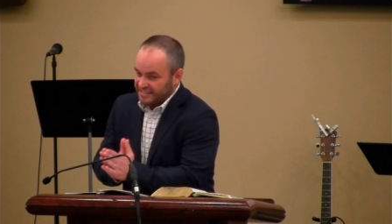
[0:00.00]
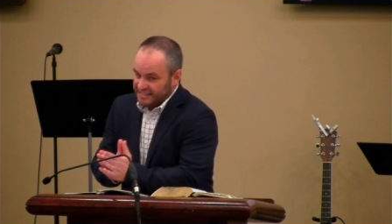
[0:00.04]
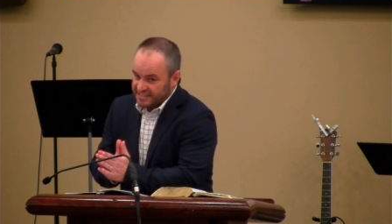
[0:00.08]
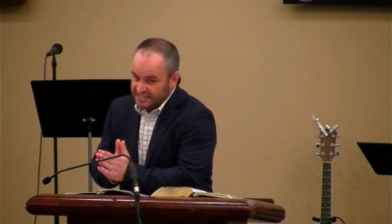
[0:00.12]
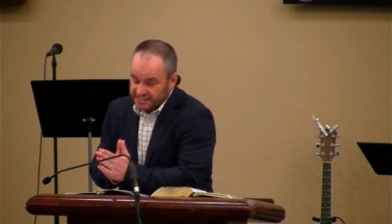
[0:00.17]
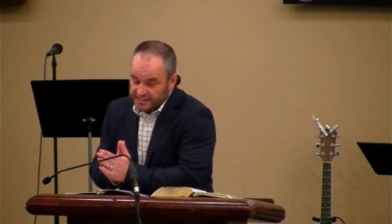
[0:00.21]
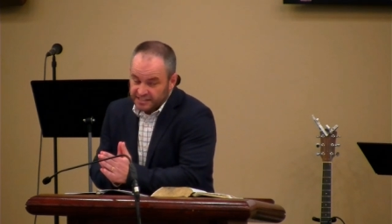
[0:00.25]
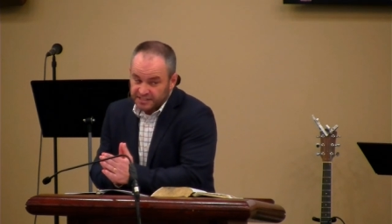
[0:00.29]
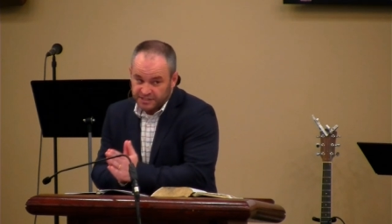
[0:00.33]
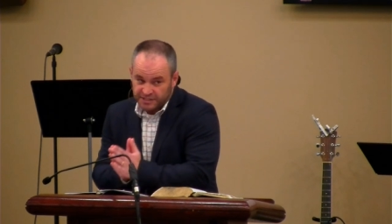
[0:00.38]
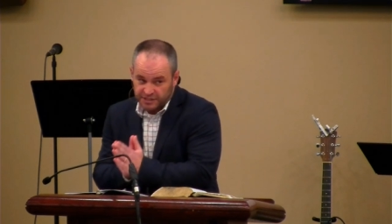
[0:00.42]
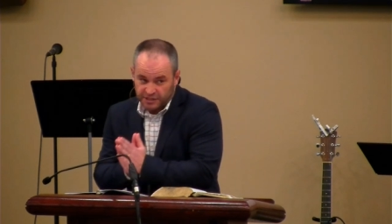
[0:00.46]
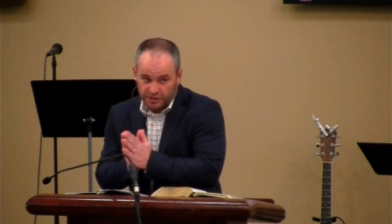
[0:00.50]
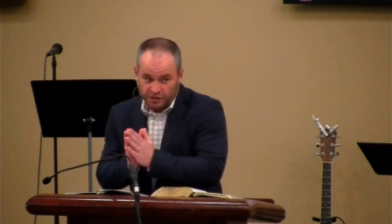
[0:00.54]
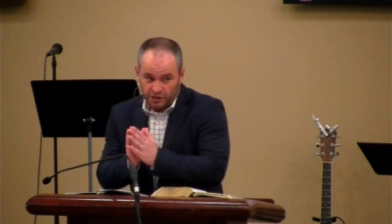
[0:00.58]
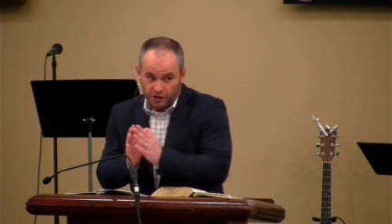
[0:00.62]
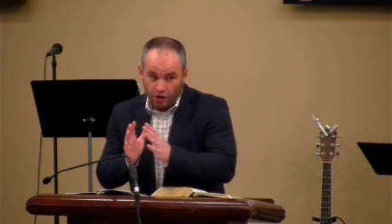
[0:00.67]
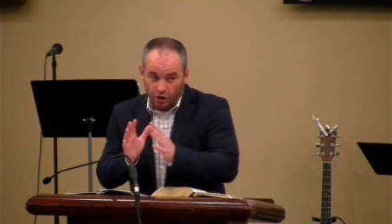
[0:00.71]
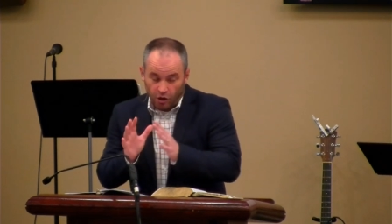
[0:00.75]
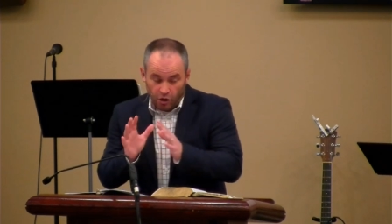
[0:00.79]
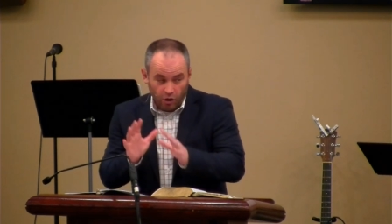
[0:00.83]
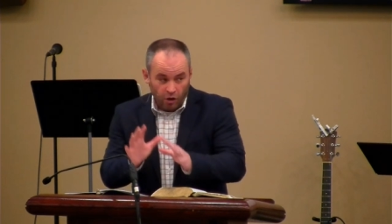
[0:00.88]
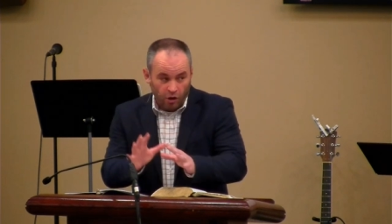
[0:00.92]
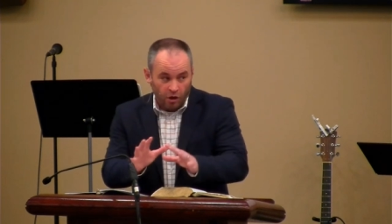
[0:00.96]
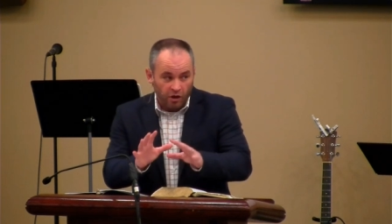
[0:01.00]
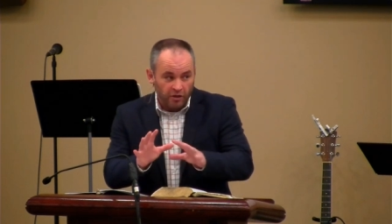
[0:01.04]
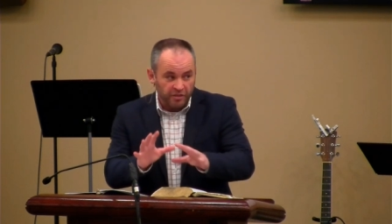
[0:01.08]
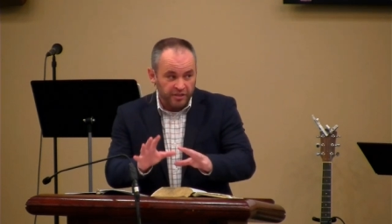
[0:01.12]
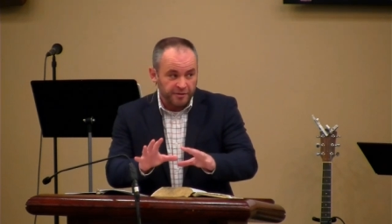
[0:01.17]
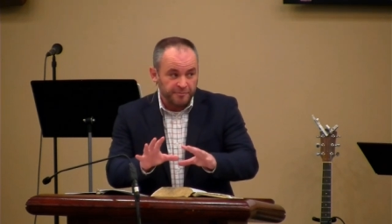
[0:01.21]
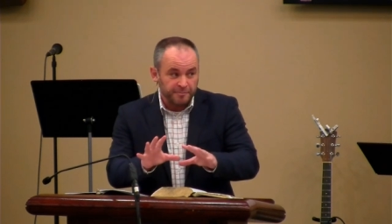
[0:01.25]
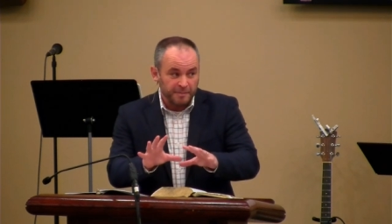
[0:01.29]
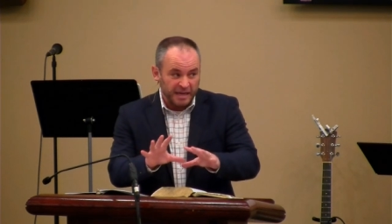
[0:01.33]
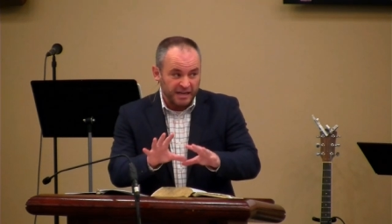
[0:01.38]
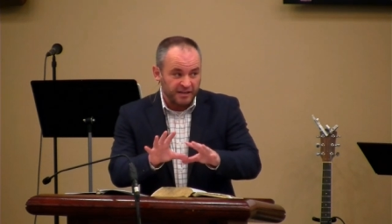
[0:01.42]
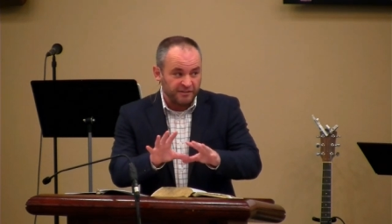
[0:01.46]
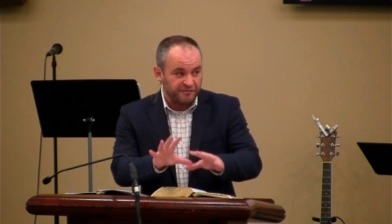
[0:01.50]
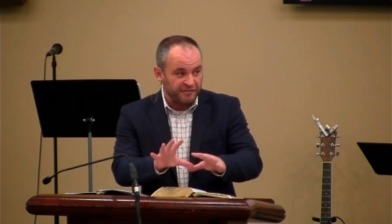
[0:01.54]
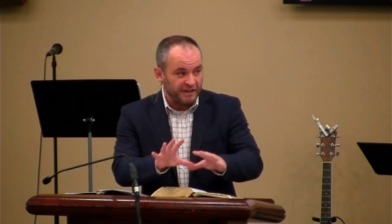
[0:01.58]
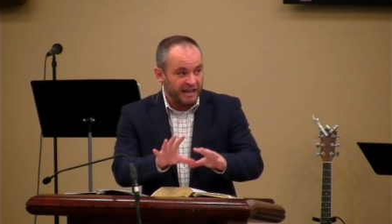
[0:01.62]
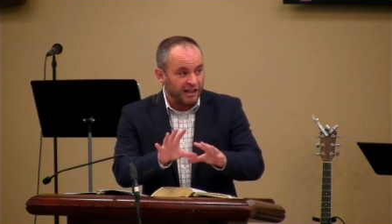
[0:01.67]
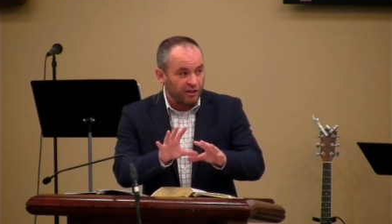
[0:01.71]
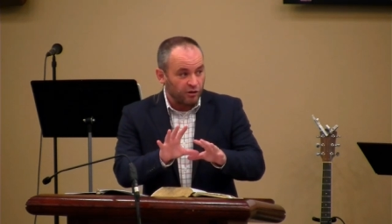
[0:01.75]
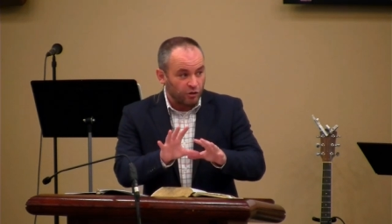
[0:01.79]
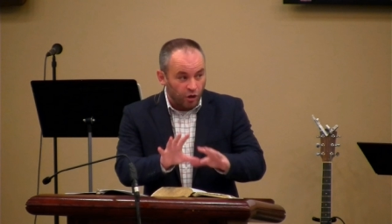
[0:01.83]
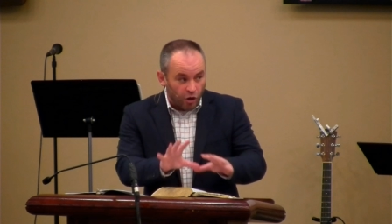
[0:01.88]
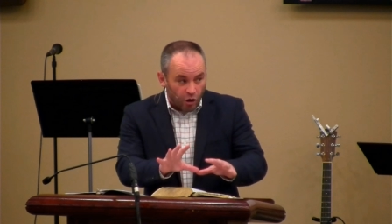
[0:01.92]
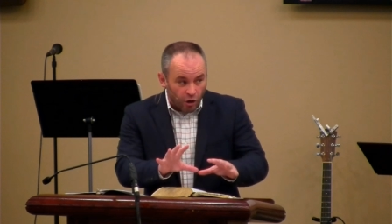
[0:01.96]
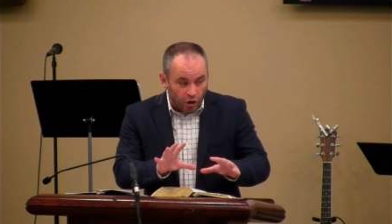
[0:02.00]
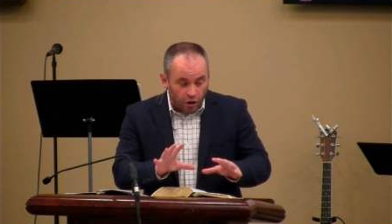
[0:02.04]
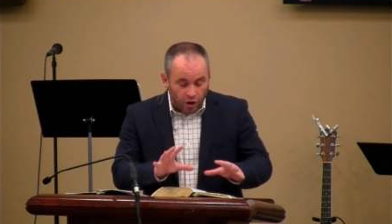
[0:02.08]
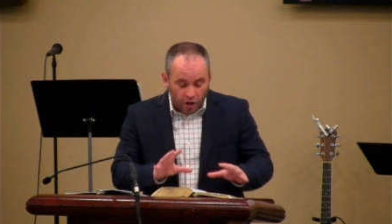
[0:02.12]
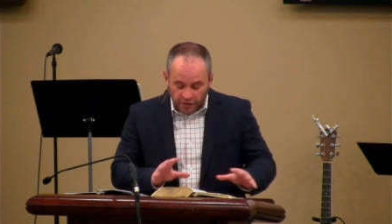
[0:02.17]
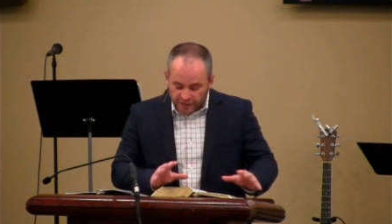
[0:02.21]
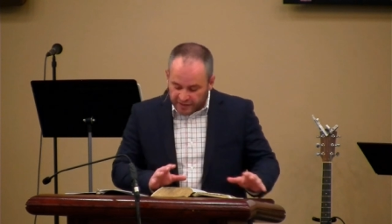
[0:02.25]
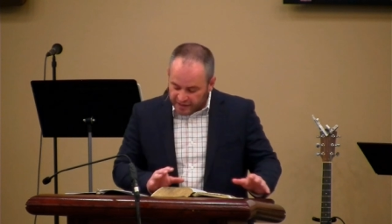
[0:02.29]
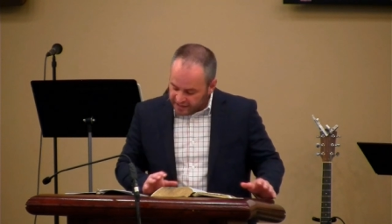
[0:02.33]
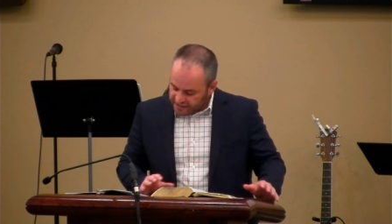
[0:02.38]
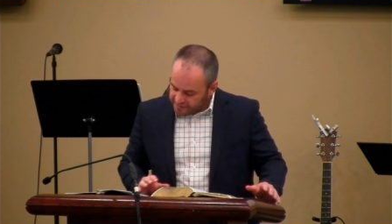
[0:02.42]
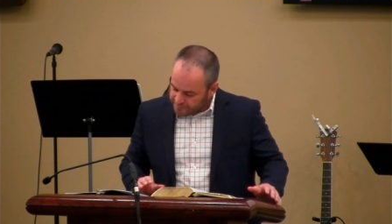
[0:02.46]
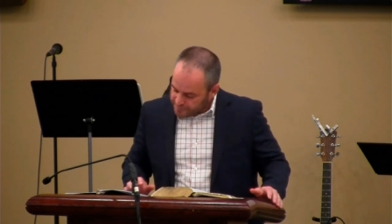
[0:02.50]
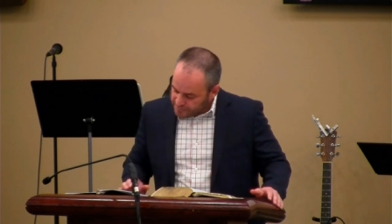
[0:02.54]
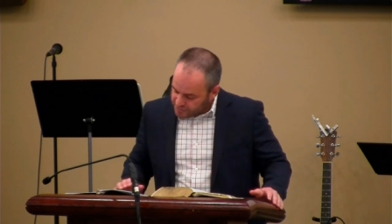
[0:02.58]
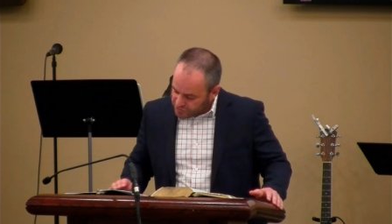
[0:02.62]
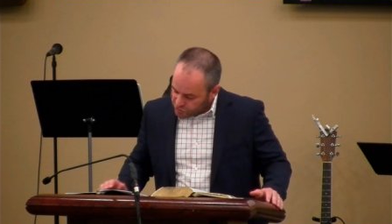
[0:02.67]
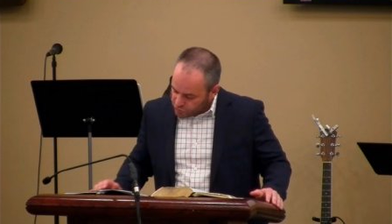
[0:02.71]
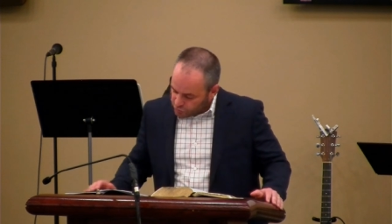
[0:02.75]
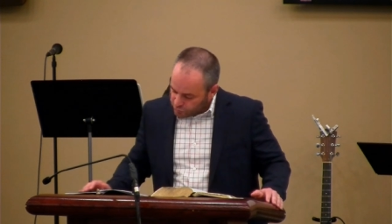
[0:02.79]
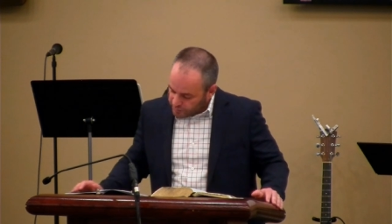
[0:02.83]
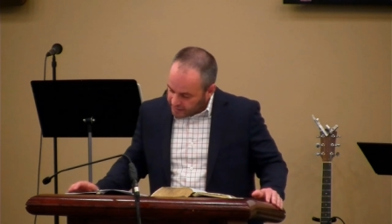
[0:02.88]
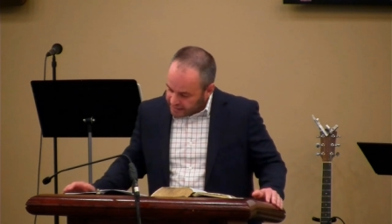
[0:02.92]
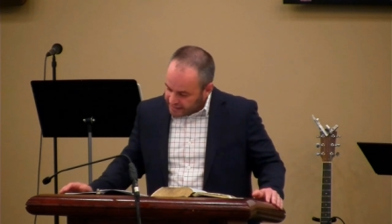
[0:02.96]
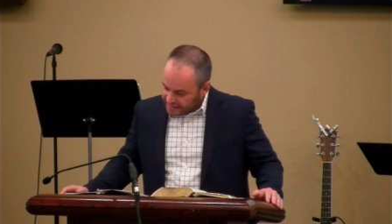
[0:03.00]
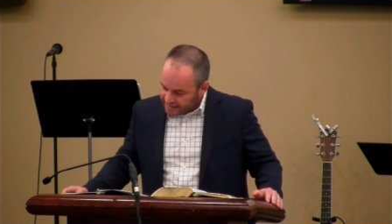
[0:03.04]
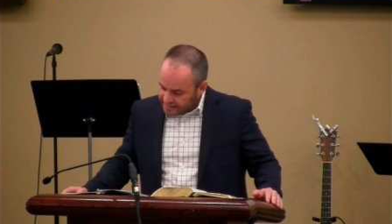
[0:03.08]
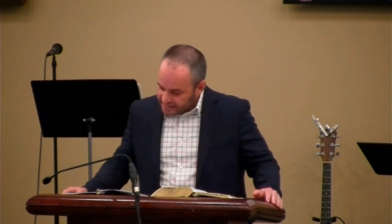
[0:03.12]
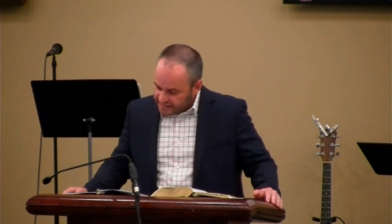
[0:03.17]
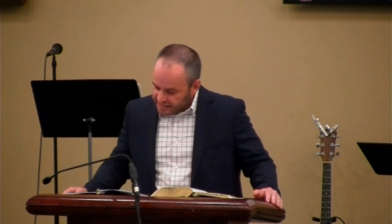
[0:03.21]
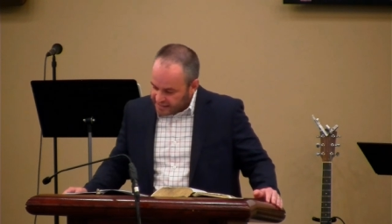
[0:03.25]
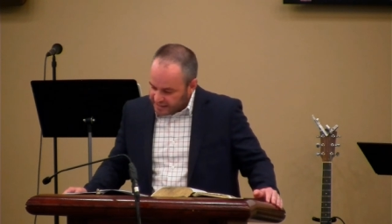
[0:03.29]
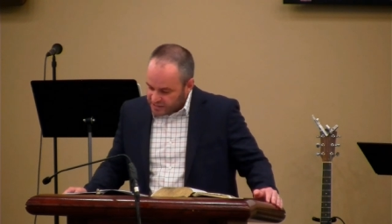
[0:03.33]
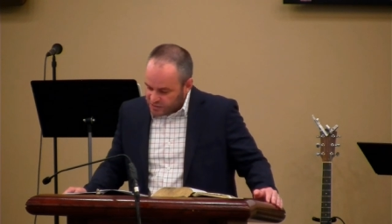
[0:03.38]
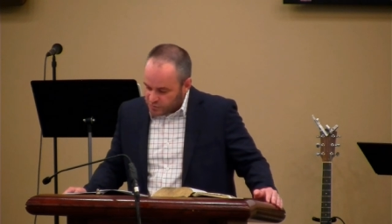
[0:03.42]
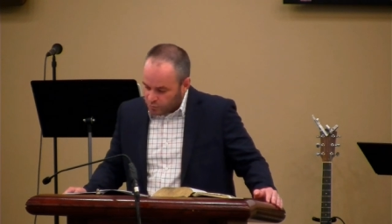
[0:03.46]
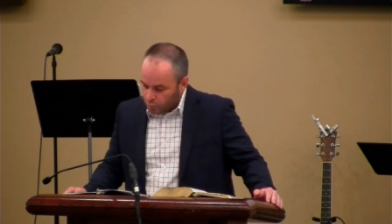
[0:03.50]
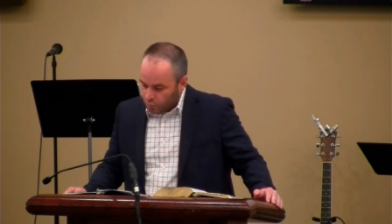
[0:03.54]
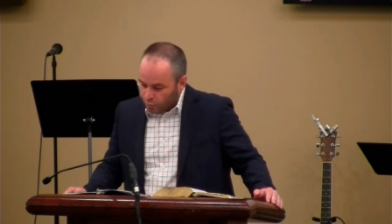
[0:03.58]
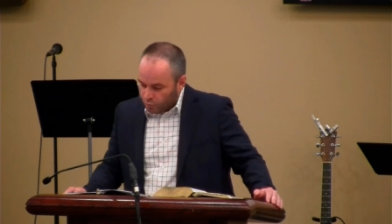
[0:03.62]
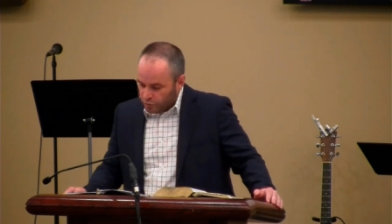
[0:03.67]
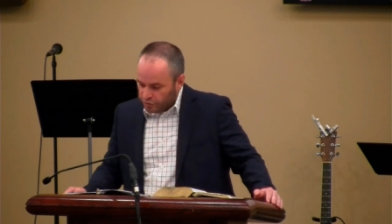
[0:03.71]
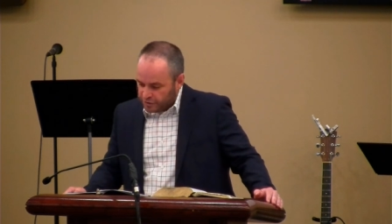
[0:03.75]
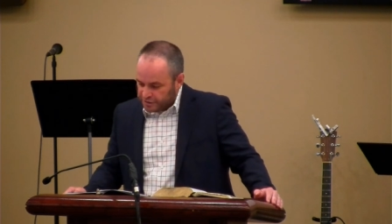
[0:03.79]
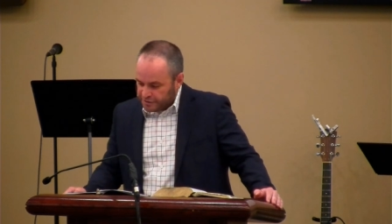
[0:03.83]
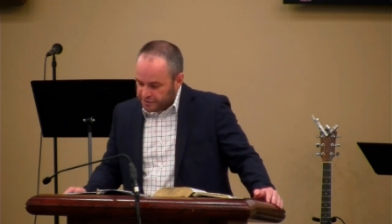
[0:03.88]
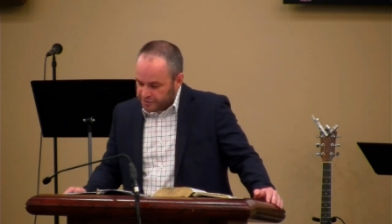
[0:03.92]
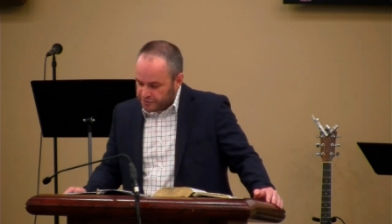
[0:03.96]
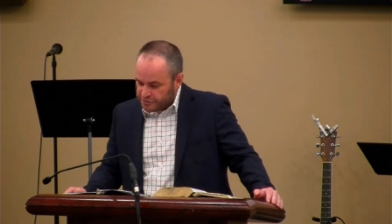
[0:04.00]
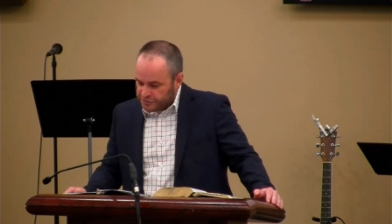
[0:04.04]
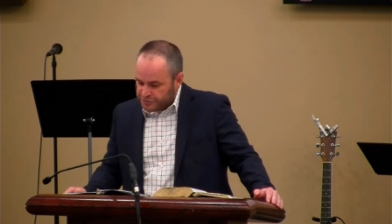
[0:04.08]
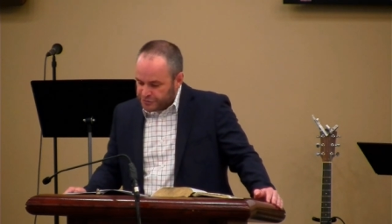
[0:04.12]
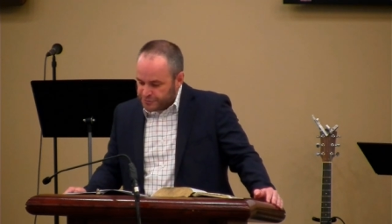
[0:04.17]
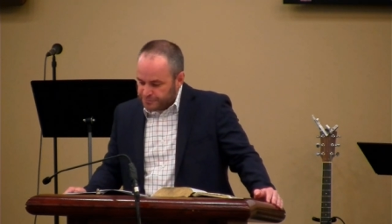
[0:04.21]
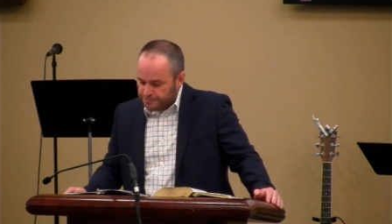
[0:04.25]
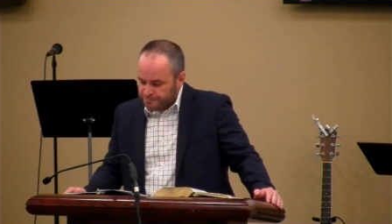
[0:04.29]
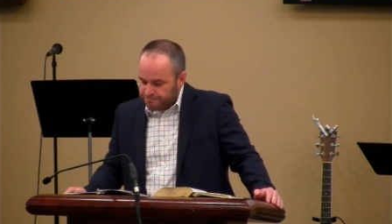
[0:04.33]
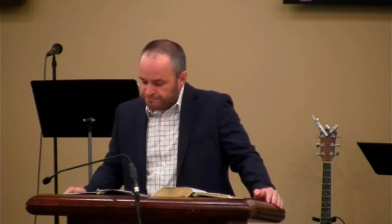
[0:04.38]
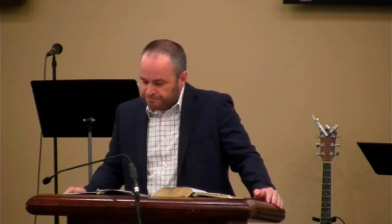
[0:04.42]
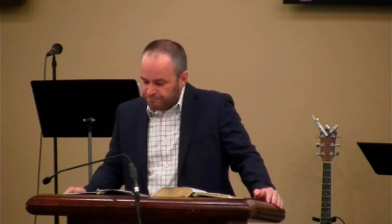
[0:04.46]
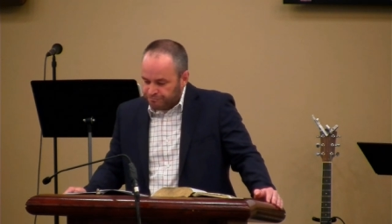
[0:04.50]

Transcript: This is all the men of valor, all that have been trained as warriors.